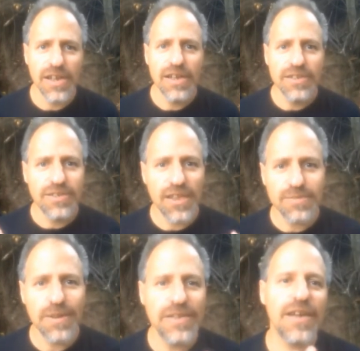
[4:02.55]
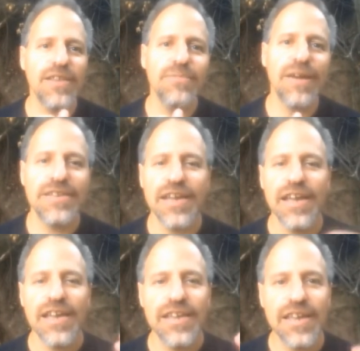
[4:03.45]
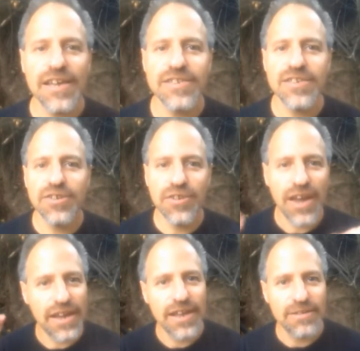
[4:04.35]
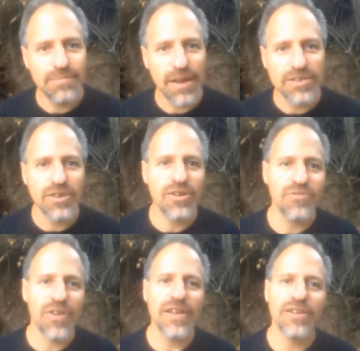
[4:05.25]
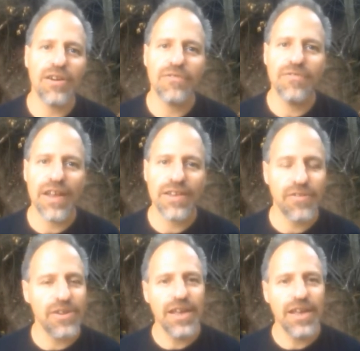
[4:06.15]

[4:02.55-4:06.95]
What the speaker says: So that's my take on the matter. Yes, you can hit max heart rate on flat ground.